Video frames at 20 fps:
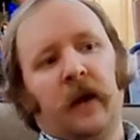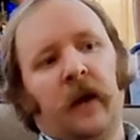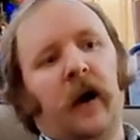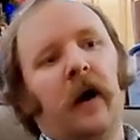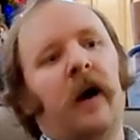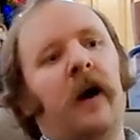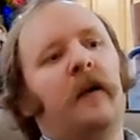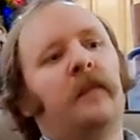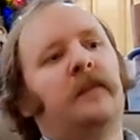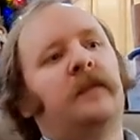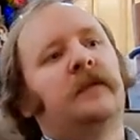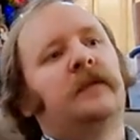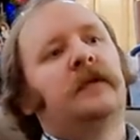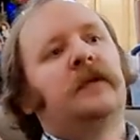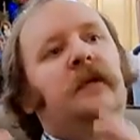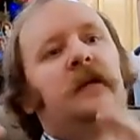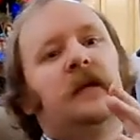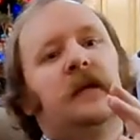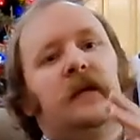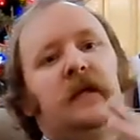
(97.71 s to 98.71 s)

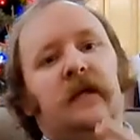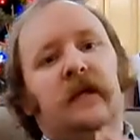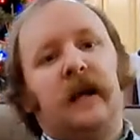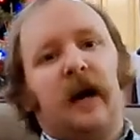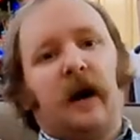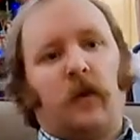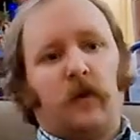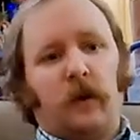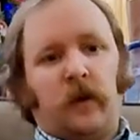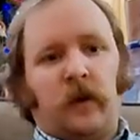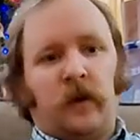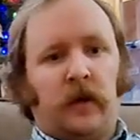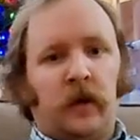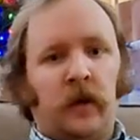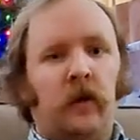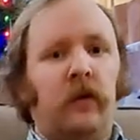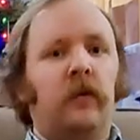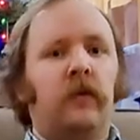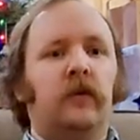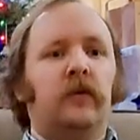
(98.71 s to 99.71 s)
hops that were
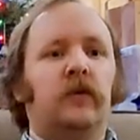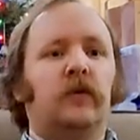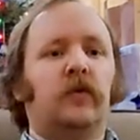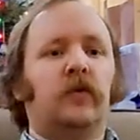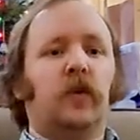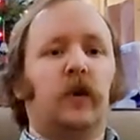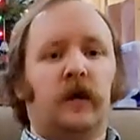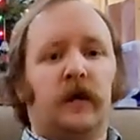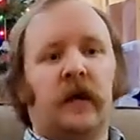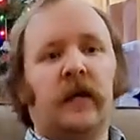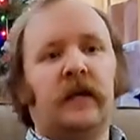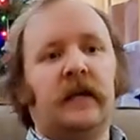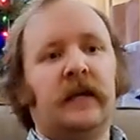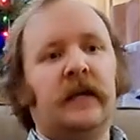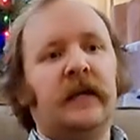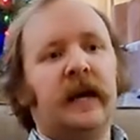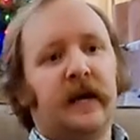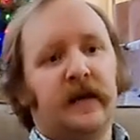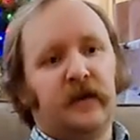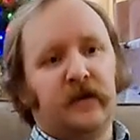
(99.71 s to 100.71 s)
used working
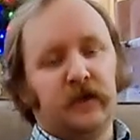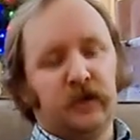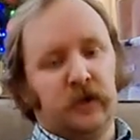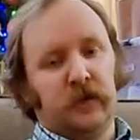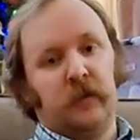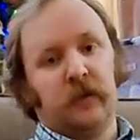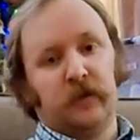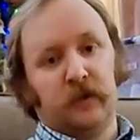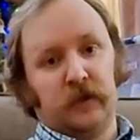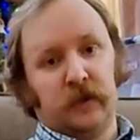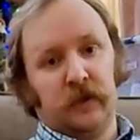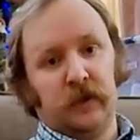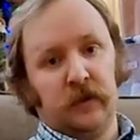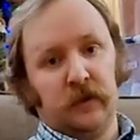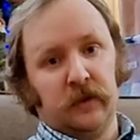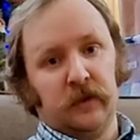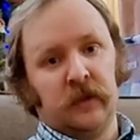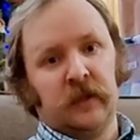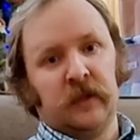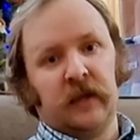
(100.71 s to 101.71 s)
together to
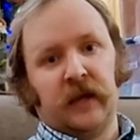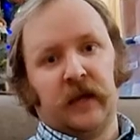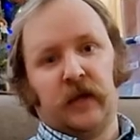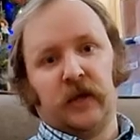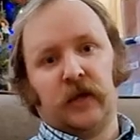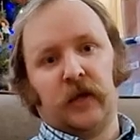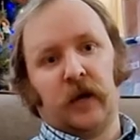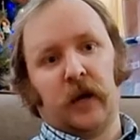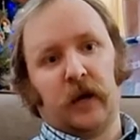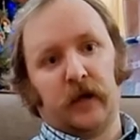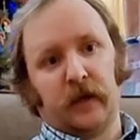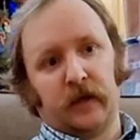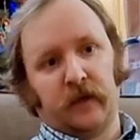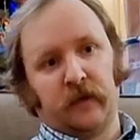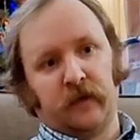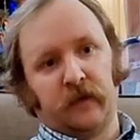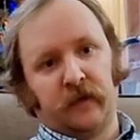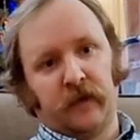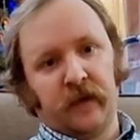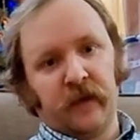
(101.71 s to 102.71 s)
produce a chocolate
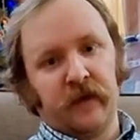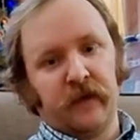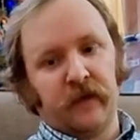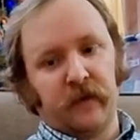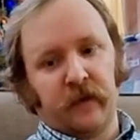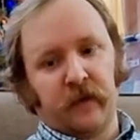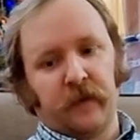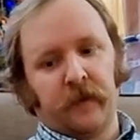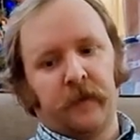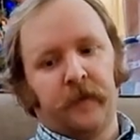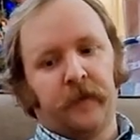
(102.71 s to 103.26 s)
flavor.